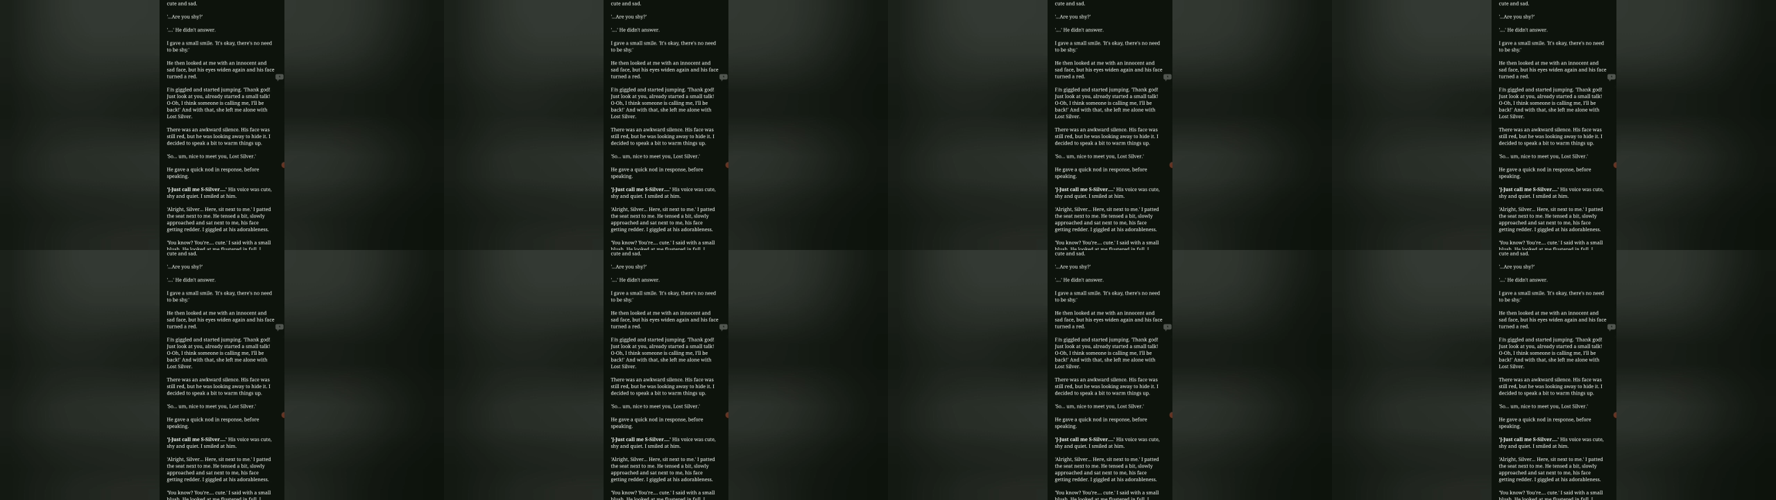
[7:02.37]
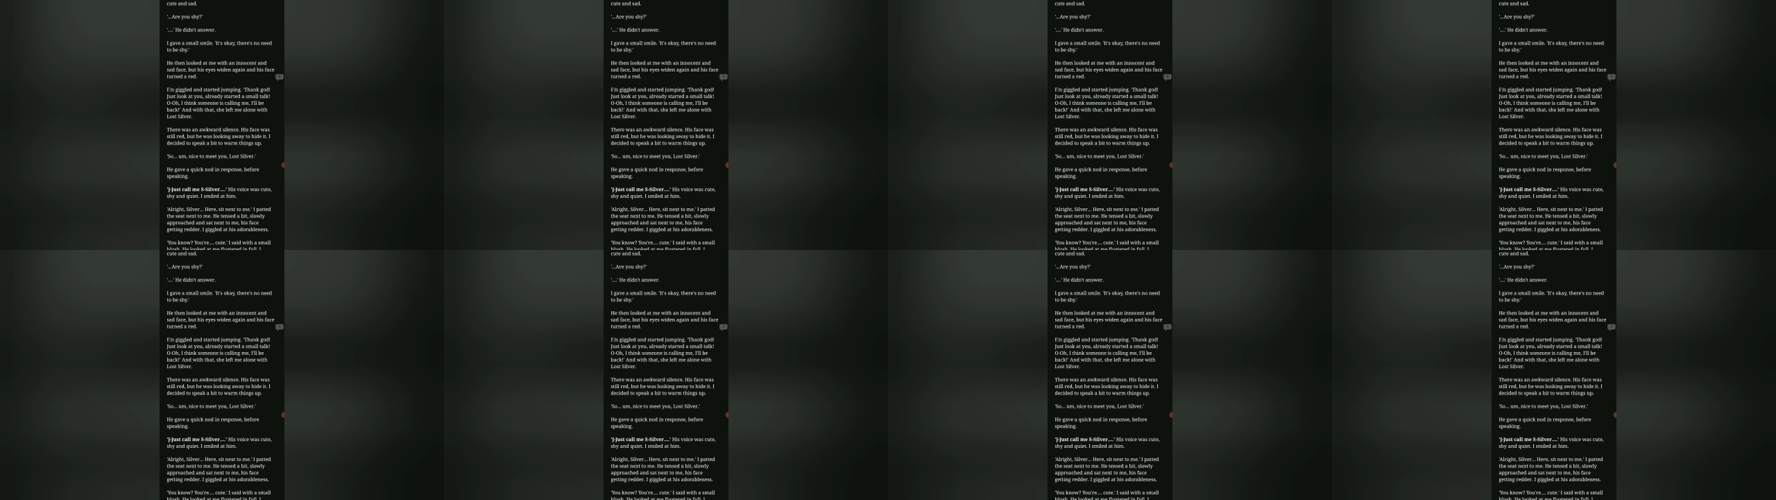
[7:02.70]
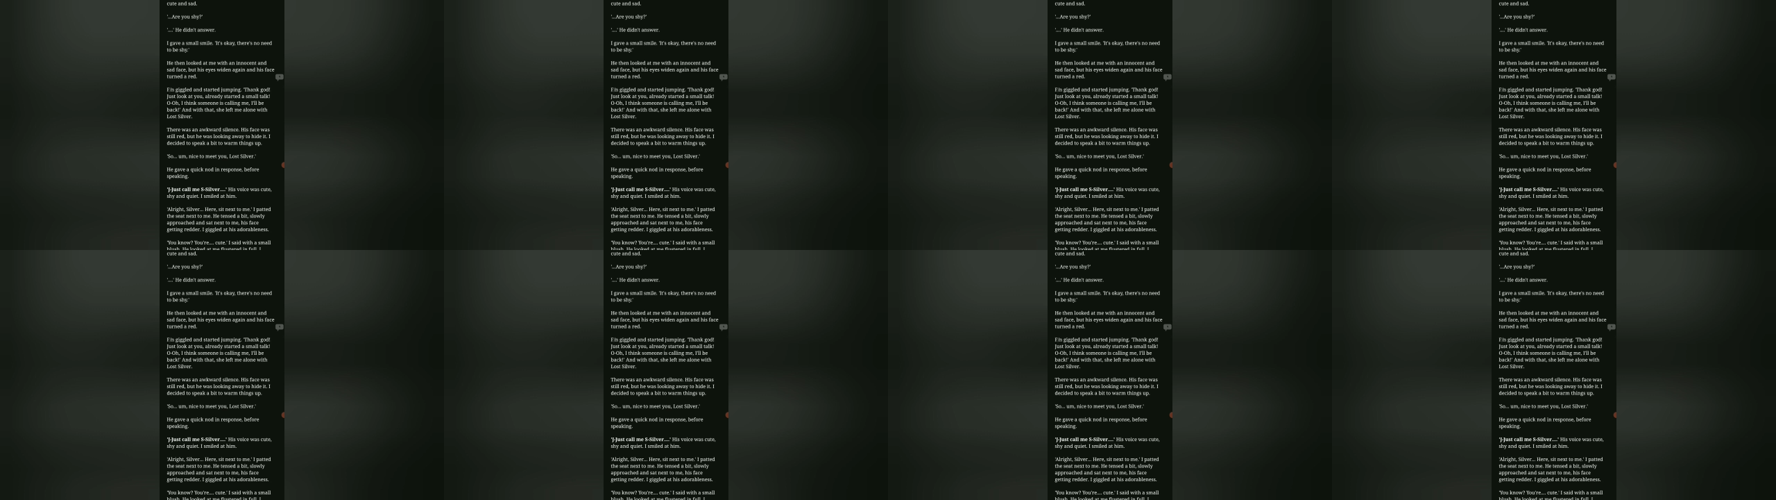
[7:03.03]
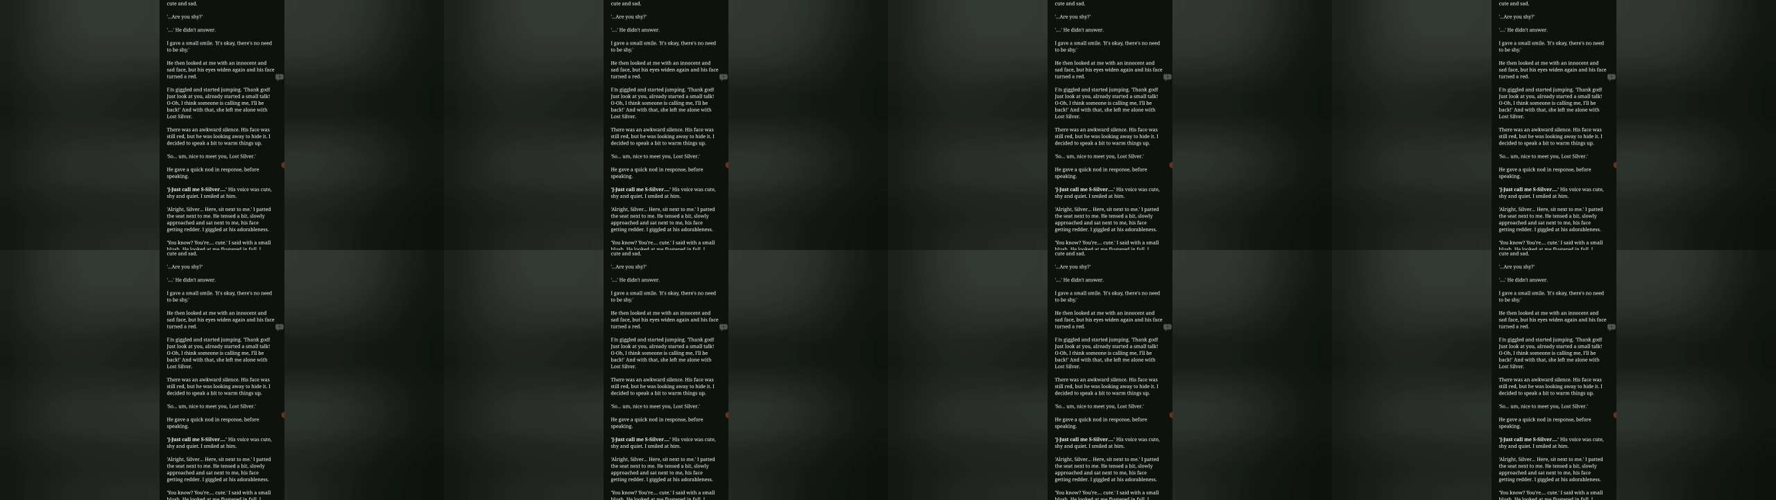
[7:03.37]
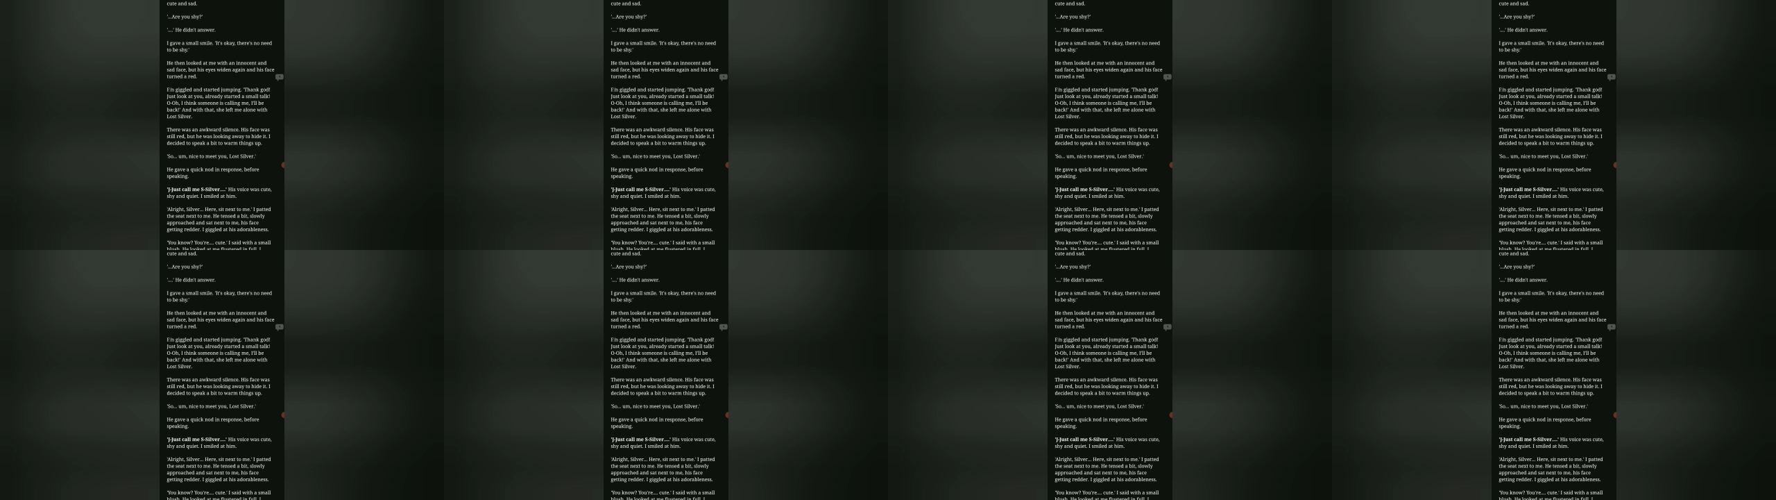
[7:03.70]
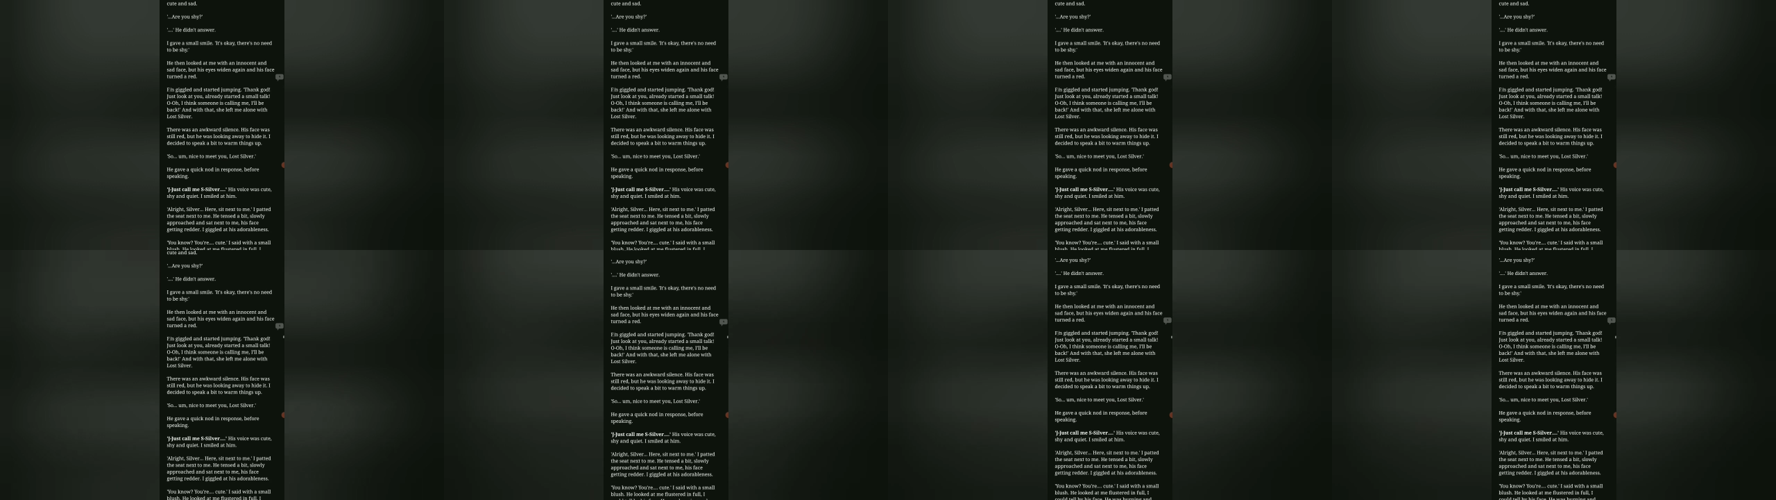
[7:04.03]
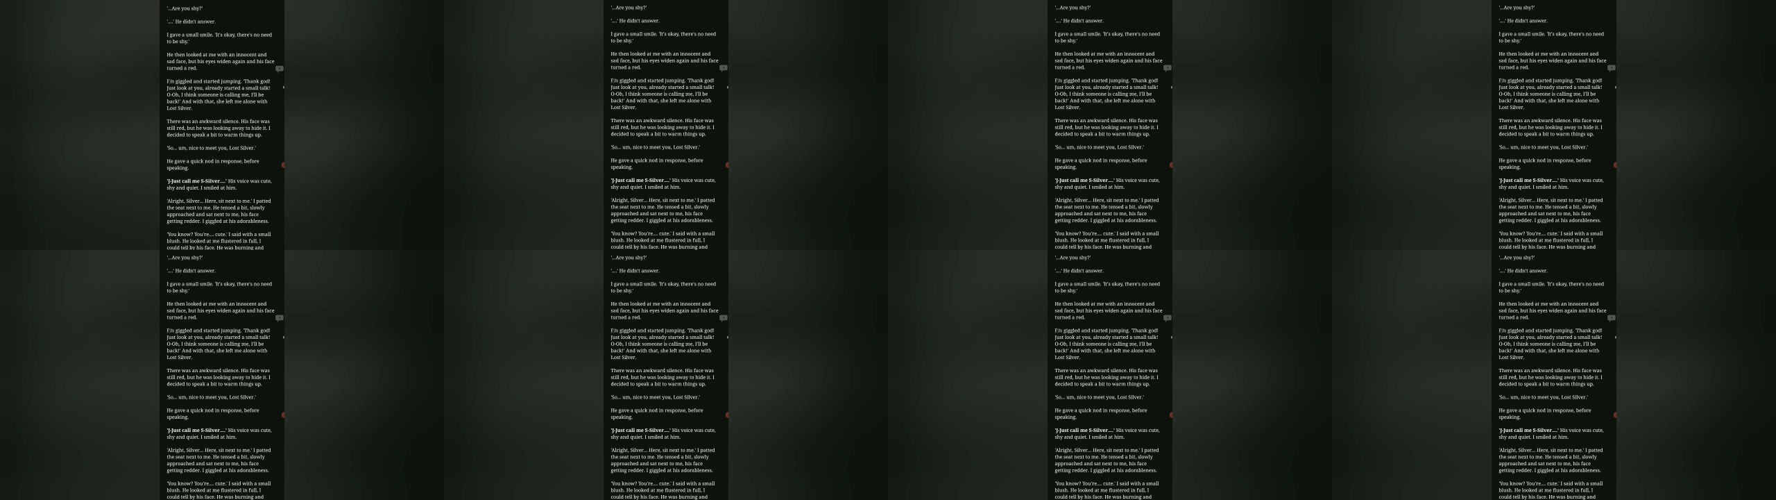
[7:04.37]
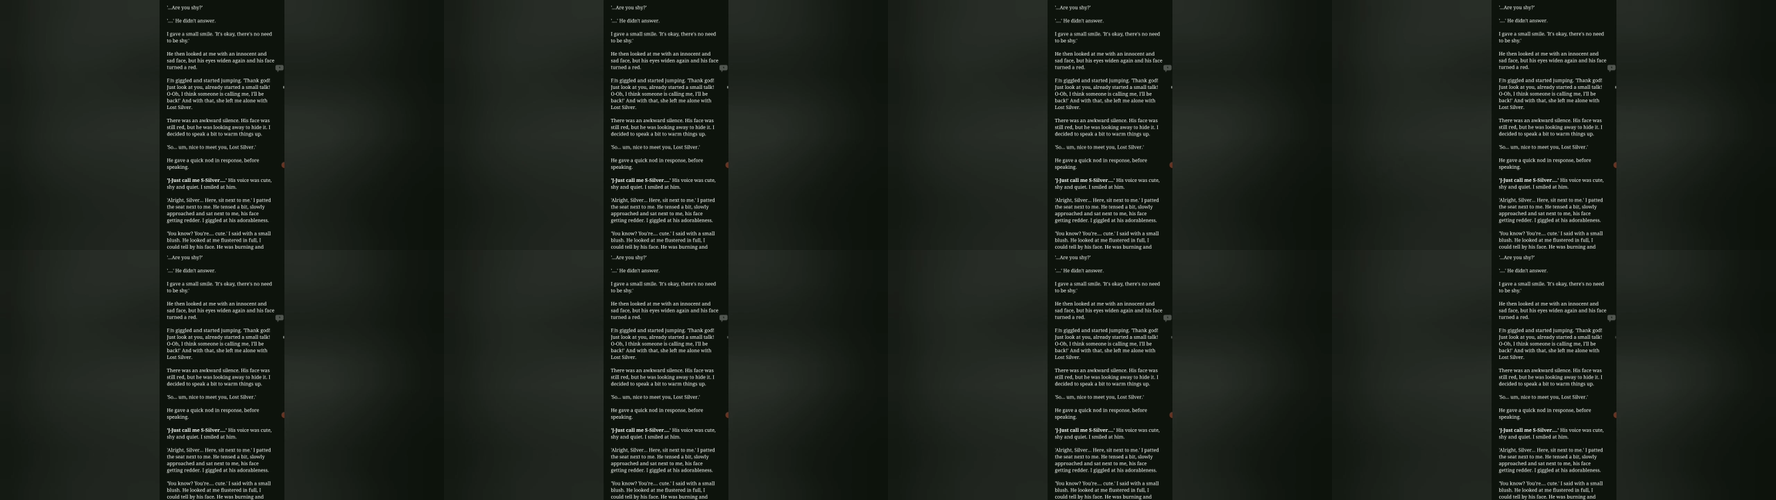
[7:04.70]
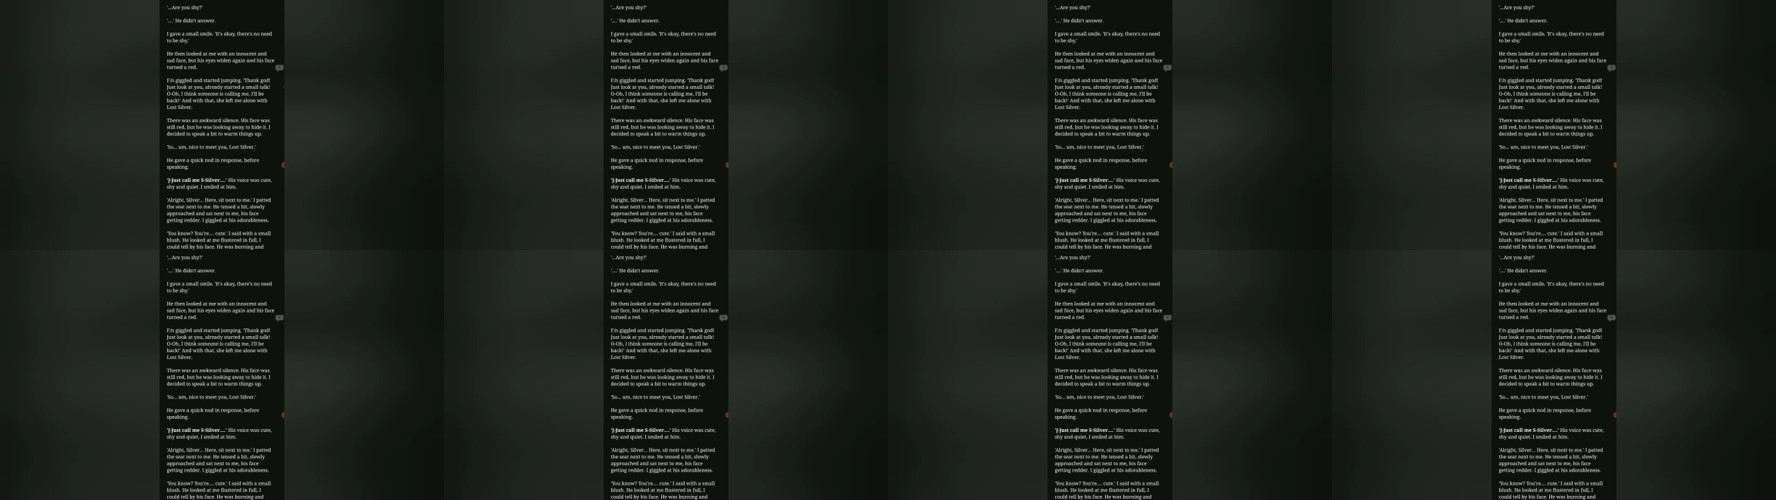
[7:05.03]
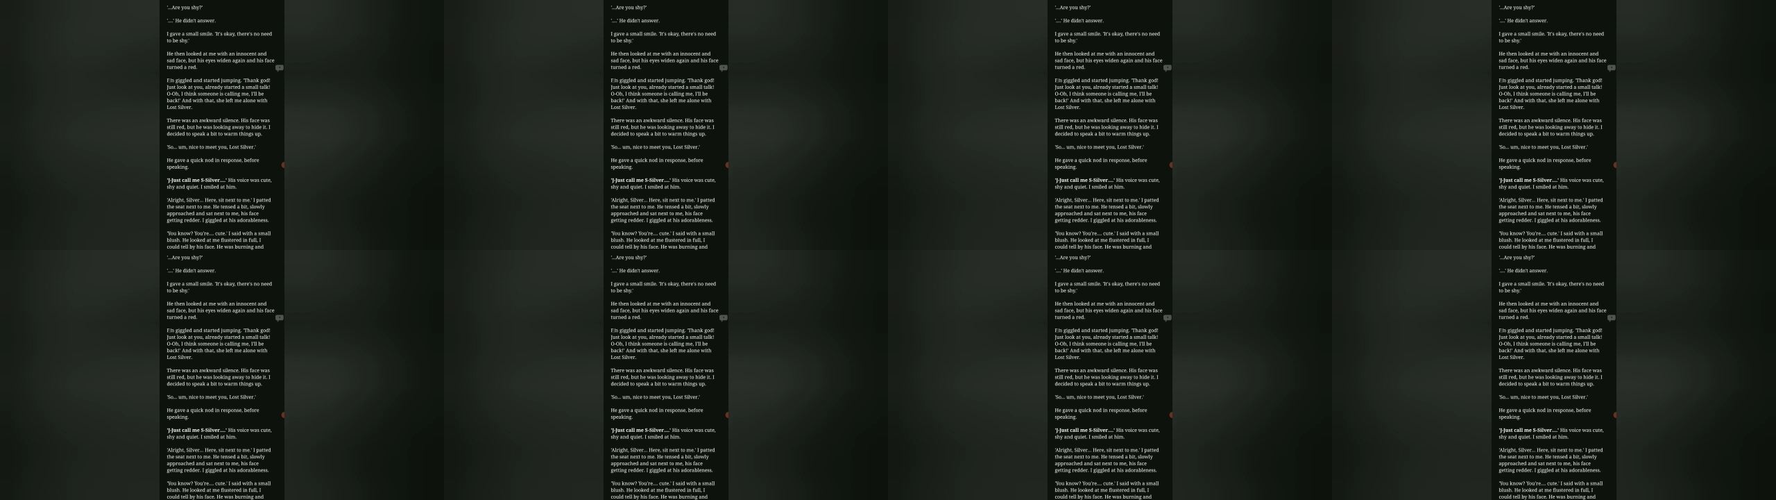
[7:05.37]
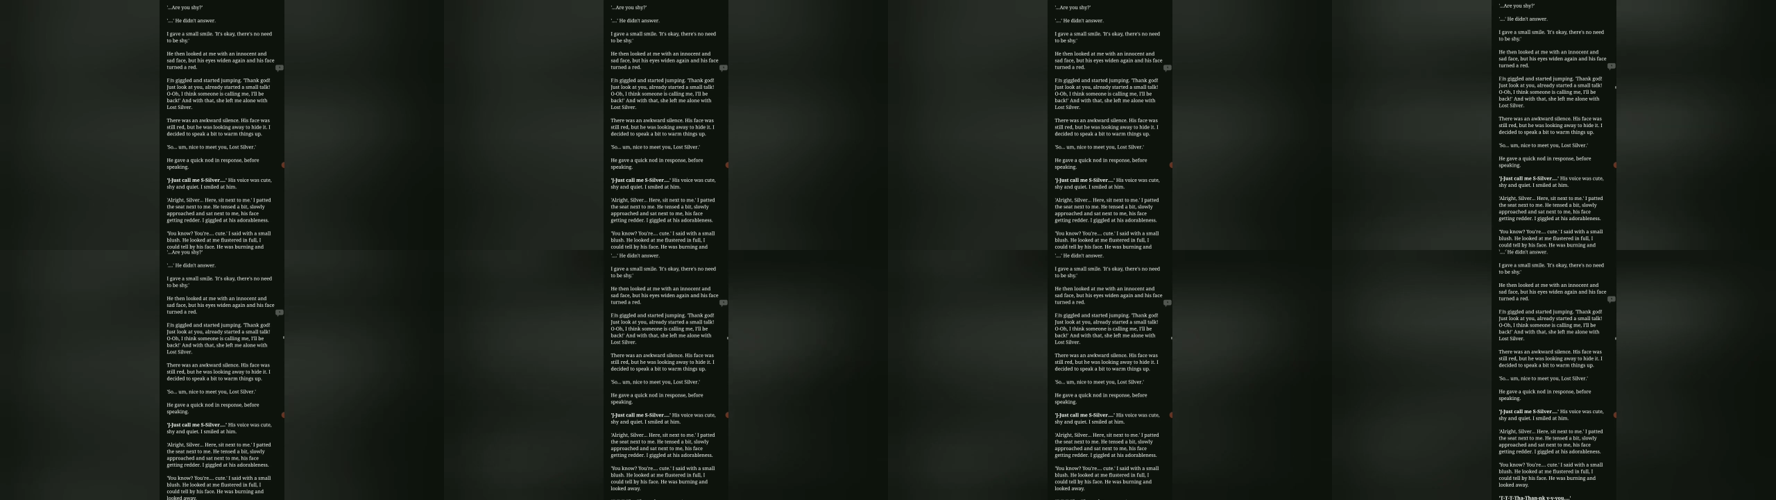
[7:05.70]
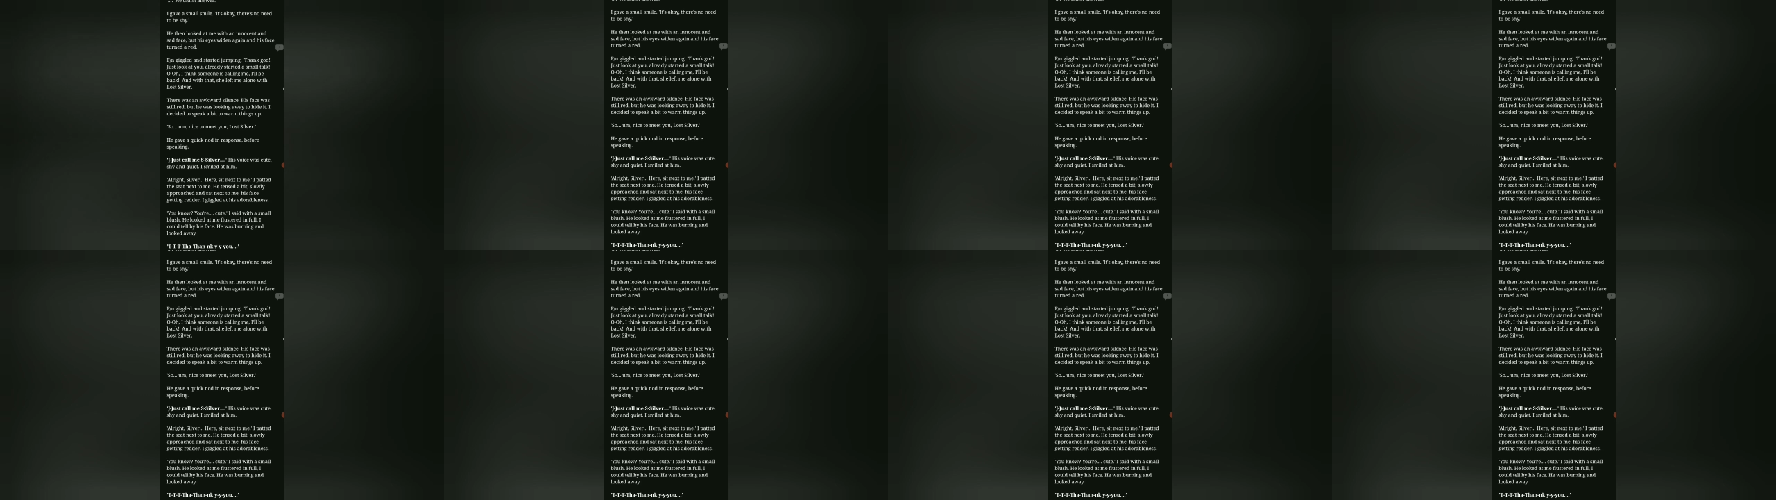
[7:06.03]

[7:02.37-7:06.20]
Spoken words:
No face is visible, so there are no lips to read.